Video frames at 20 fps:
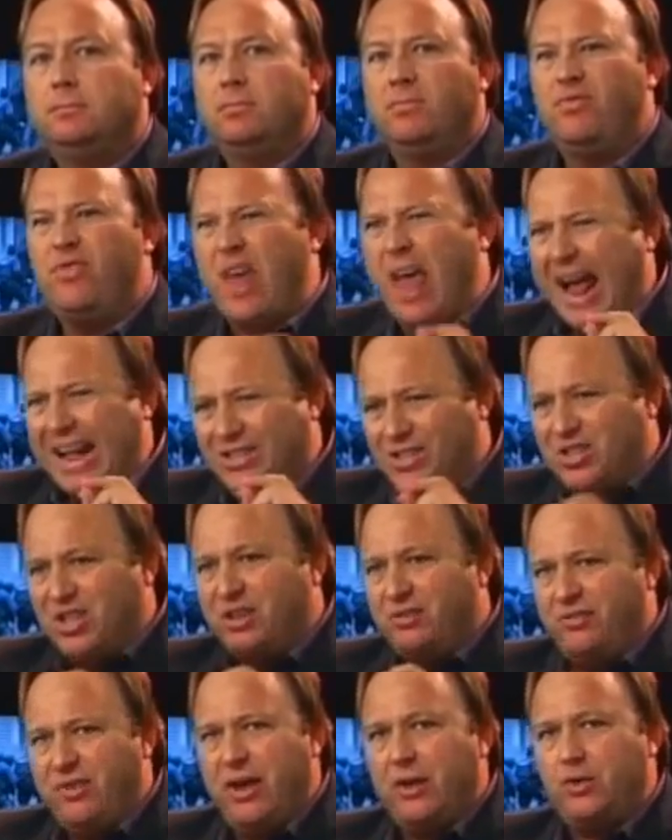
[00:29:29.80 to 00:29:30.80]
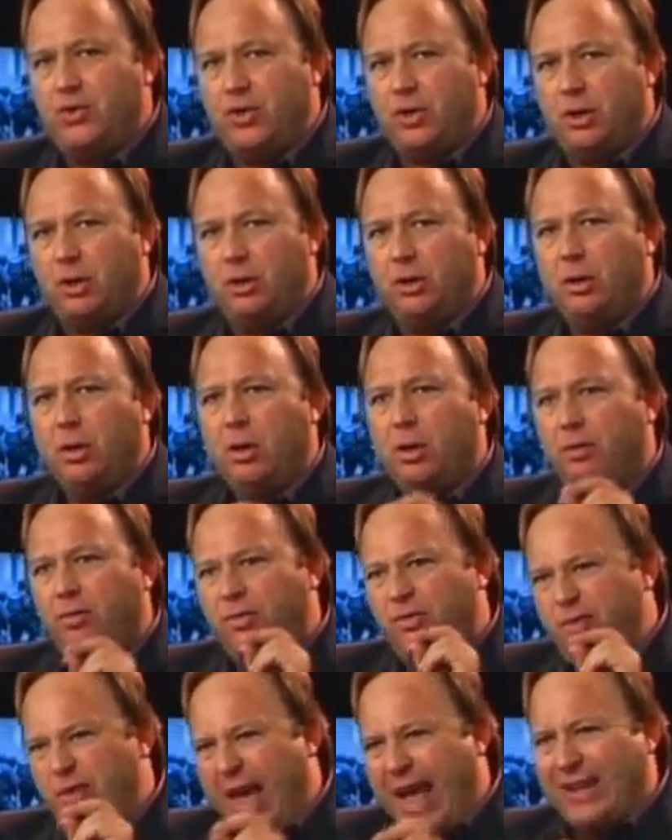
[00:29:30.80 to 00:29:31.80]
That's adventure.
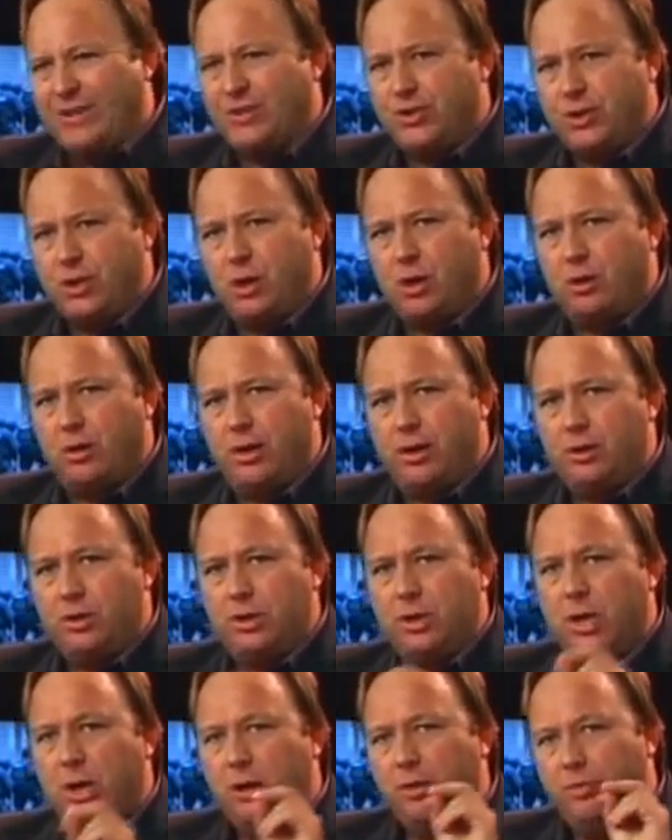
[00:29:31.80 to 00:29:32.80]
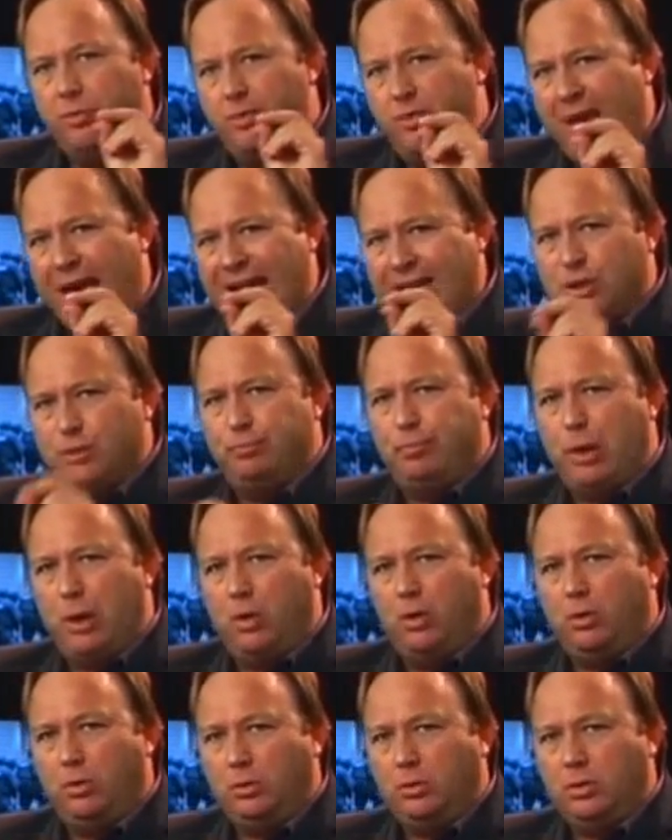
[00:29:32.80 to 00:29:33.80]
That's courage. That's
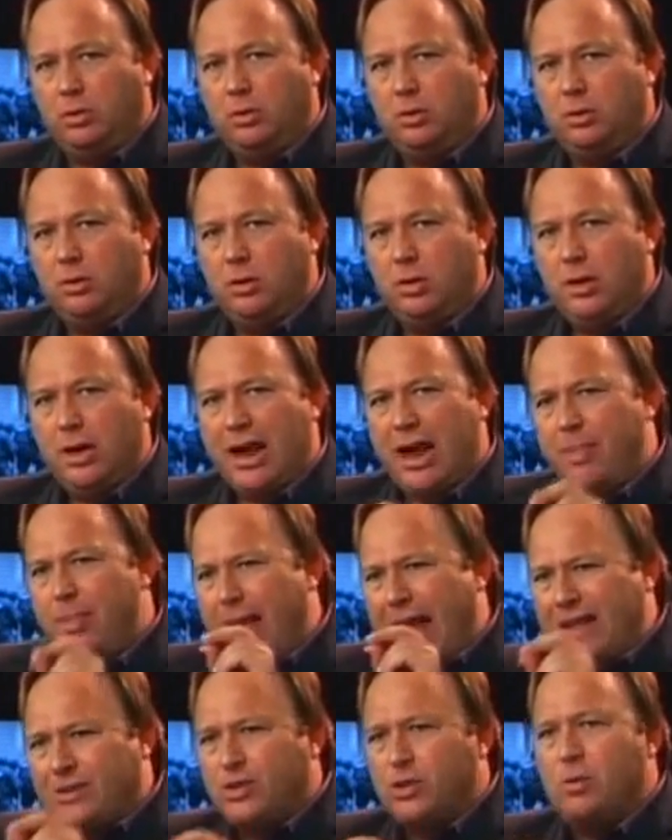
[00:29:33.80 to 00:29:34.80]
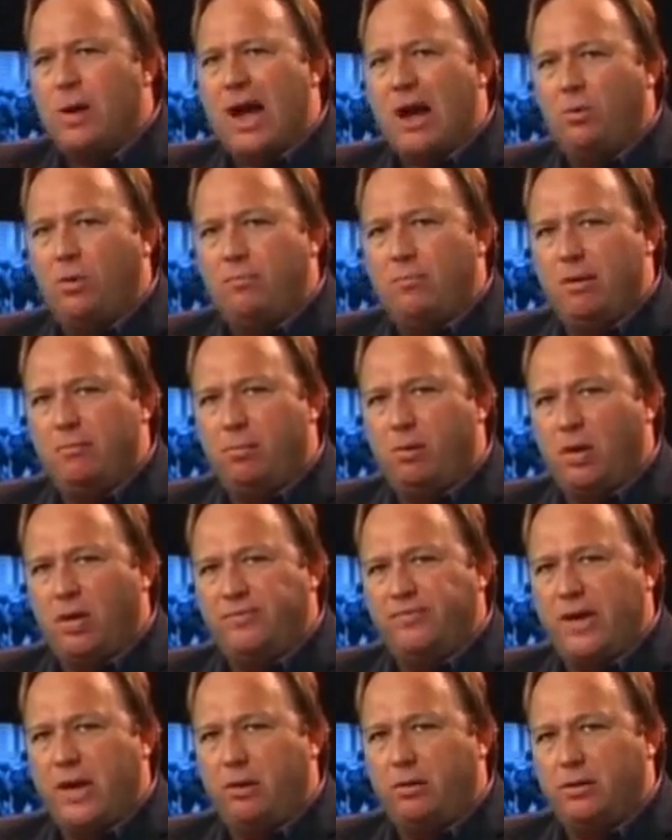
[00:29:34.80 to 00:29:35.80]
bold. And that's who I remember on
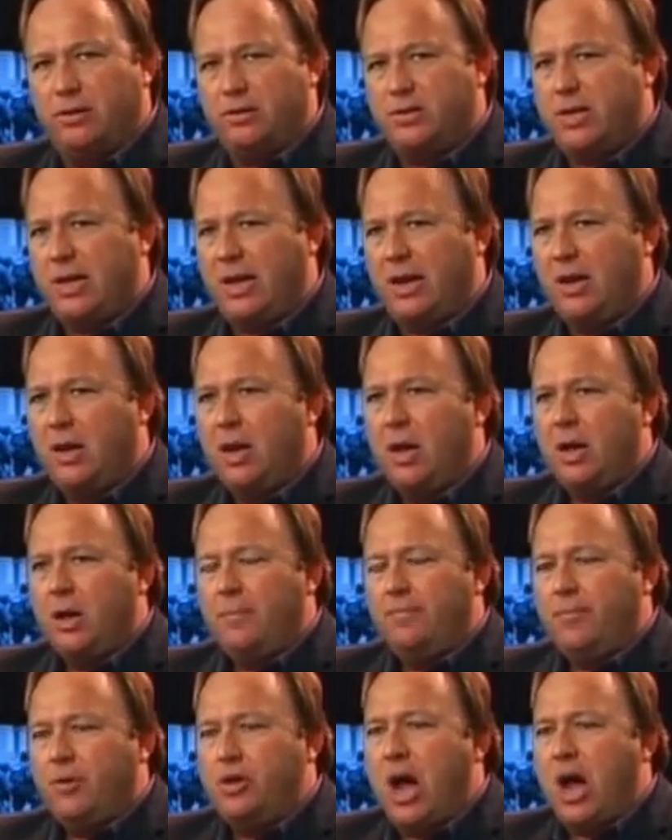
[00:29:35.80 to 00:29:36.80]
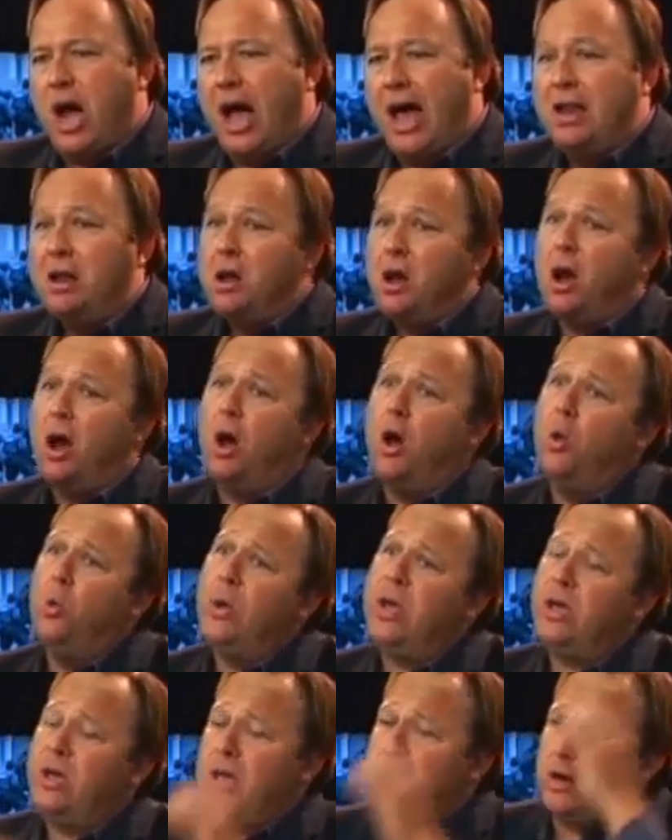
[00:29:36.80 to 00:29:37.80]
Veterans Day. Not, oh,
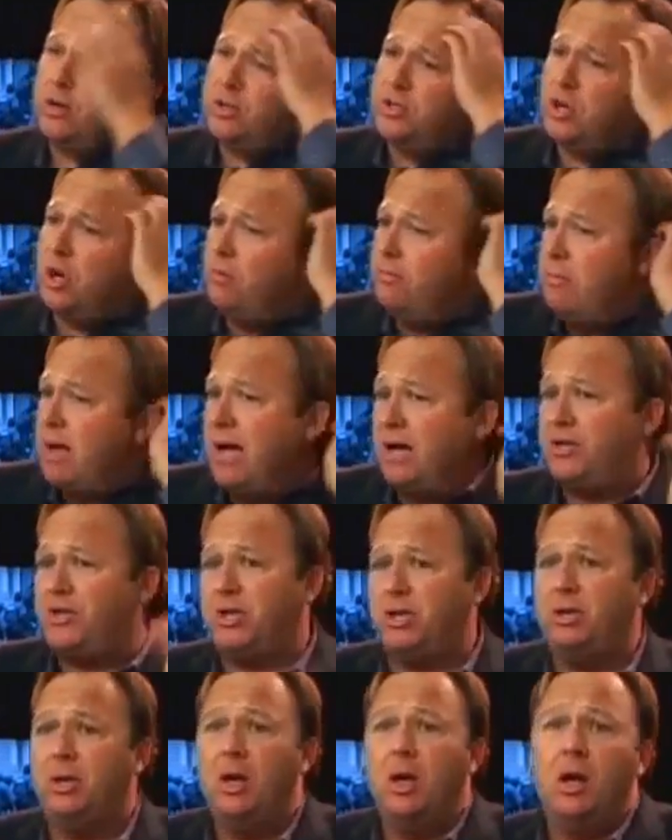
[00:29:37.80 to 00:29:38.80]
we care so much, and,